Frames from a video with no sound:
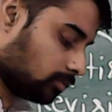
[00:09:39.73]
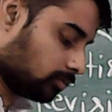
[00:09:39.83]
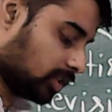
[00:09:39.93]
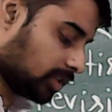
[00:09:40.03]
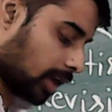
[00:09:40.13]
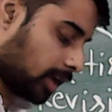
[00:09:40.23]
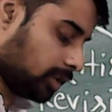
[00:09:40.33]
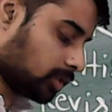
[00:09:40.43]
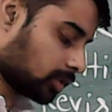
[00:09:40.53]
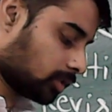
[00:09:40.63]

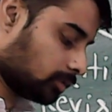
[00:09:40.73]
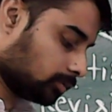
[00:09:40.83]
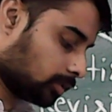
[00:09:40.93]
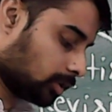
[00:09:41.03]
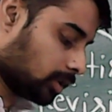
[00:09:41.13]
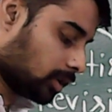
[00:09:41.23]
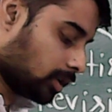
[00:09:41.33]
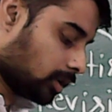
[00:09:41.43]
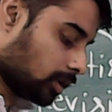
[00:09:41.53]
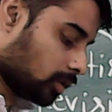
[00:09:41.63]
decide
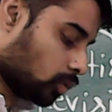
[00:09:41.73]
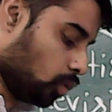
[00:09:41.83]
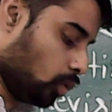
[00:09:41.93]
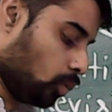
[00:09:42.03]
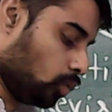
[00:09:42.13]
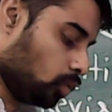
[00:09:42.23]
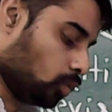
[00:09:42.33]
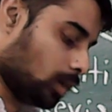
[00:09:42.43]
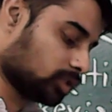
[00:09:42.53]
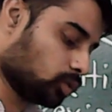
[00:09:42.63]
who
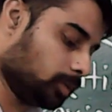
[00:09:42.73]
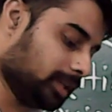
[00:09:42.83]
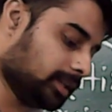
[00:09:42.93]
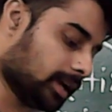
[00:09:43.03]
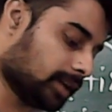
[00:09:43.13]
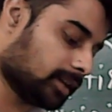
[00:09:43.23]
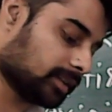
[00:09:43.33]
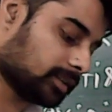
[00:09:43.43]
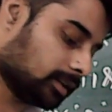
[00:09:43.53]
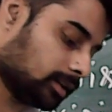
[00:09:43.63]
was to be the
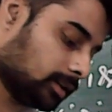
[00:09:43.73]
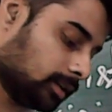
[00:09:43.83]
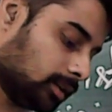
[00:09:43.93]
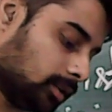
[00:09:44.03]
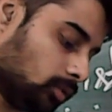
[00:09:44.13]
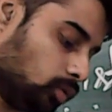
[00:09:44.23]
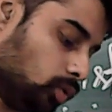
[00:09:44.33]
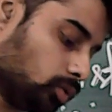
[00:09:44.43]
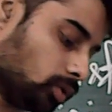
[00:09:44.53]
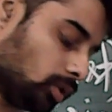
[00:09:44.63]
uh, who
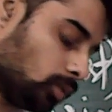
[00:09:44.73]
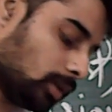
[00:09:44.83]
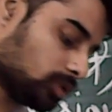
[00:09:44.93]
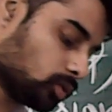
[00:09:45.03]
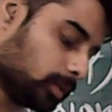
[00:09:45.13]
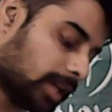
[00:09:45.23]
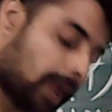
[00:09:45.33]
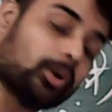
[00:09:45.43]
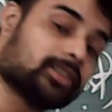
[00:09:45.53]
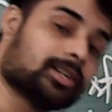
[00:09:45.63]
uh, was to be
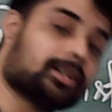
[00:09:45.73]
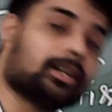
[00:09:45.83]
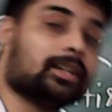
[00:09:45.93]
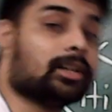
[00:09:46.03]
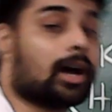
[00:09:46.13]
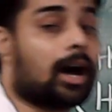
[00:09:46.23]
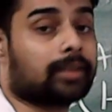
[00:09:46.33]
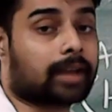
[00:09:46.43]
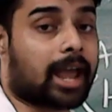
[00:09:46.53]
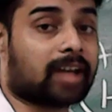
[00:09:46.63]
appointed in the other
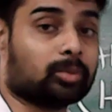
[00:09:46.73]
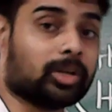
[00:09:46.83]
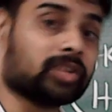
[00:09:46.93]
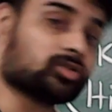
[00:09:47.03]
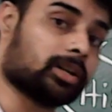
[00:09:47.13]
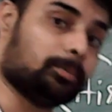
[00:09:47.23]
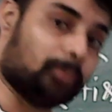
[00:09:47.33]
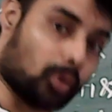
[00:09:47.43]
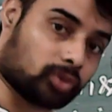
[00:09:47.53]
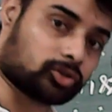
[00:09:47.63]
administrative
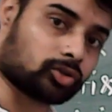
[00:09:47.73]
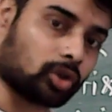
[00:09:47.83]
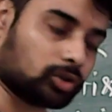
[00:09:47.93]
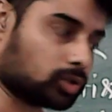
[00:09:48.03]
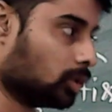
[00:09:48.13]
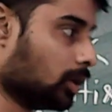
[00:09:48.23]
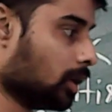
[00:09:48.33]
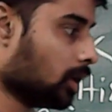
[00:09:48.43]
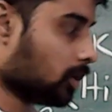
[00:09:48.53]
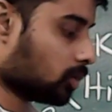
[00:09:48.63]
posts also.
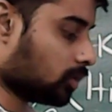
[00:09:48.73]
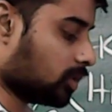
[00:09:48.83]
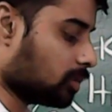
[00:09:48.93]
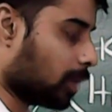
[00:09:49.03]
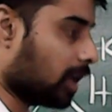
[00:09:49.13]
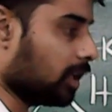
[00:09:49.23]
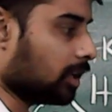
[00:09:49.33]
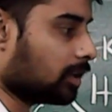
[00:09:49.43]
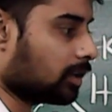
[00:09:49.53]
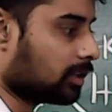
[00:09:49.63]
So, this is very
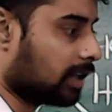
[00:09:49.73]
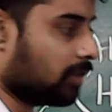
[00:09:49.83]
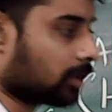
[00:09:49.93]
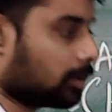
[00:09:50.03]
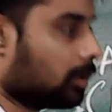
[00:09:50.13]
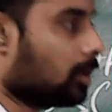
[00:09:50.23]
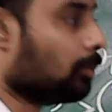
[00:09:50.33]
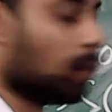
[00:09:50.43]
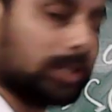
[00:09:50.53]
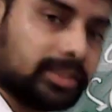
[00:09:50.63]
clever
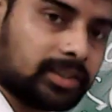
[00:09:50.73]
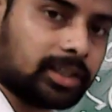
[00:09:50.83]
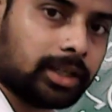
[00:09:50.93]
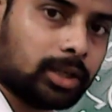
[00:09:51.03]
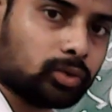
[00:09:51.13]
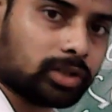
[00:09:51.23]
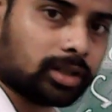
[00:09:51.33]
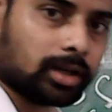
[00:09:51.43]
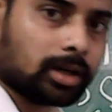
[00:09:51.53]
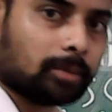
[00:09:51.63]
policy using
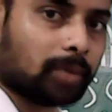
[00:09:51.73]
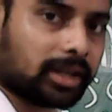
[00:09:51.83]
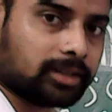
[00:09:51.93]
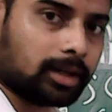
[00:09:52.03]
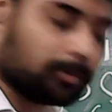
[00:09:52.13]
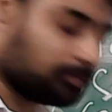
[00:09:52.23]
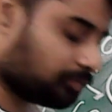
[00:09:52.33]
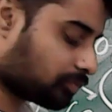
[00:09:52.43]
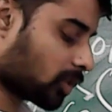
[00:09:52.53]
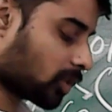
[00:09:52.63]
by the
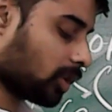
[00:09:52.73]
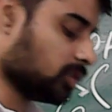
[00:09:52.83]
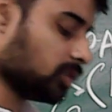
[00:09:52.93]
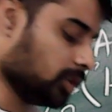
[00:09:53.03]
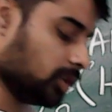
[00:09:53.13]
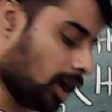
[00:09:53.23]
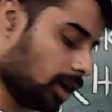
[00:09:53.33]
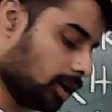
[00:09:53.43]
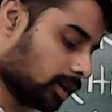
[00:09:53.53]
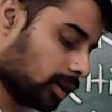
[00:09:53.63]
East India
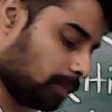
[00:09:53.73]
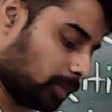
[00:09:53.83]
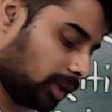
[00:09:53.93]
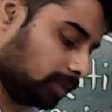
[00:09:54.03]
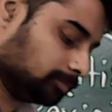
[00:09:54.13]
Company.